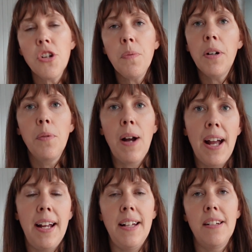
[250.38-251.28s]
you want a
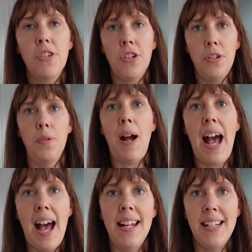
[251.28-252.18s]
way to
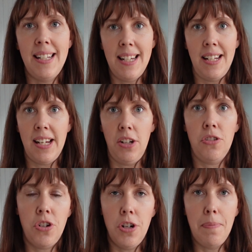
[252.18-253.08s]
add
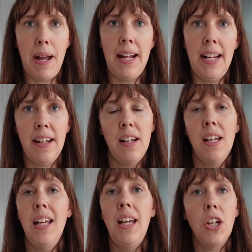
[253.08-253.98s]
details to your painting.
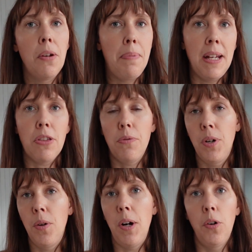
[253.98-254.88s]
It could be
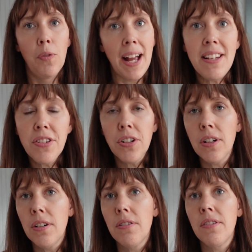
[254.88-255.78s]
through
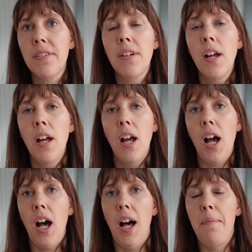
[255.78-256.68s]
erasers,
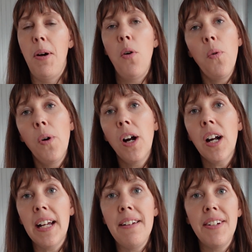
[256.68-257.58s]
or
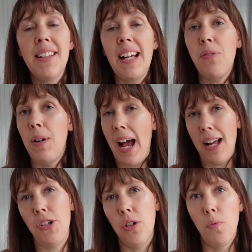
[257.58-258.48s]
even like when I
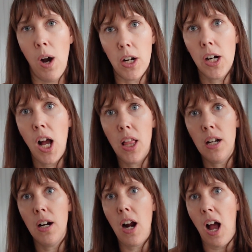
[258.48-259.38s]
do
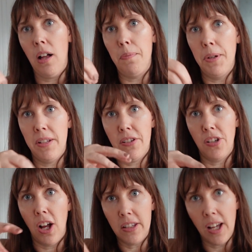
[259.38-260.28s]
watercolor, I'll put
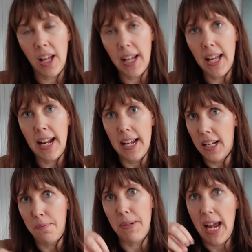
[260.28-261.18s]
salt on it and
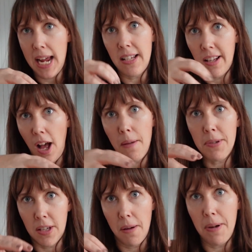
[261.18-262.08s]
it takes up
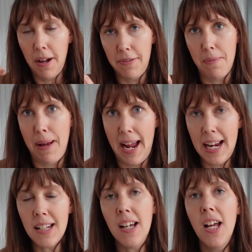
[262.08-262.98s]
some of the
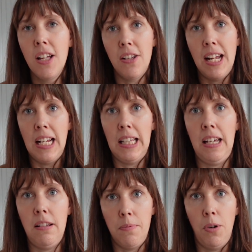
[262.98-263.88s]
paint and it
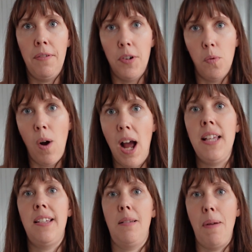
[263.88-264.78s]
leaves more of a
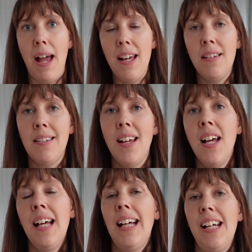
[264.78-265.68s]
white space.
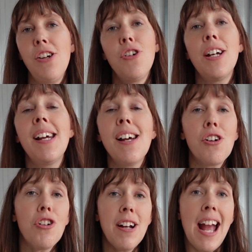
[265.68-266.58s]
You can get
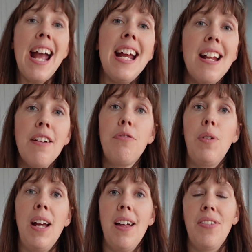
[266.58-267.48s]
creative
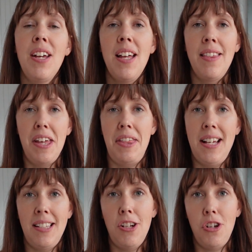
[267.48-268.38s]
with the
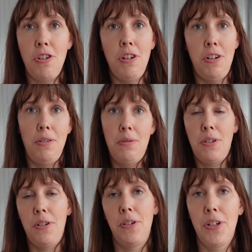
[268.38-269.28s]
things that you
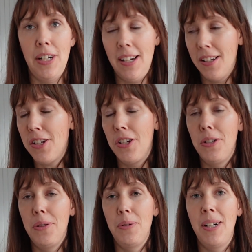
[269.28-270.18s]
use
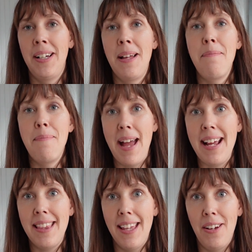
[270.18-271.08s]
to
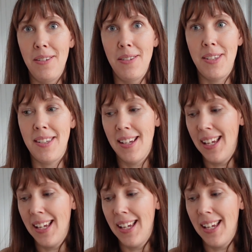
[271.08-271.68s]
make those